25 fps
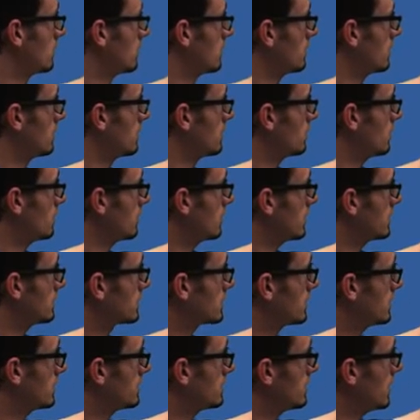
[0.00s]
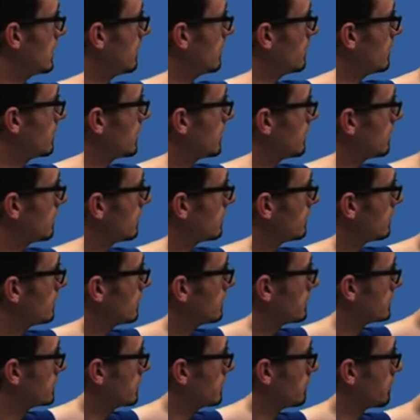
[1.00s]
What that's going to tell me
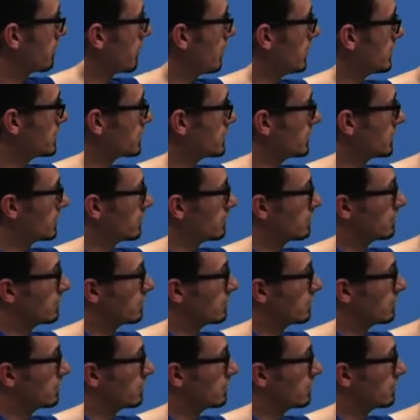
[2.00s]
is the pressure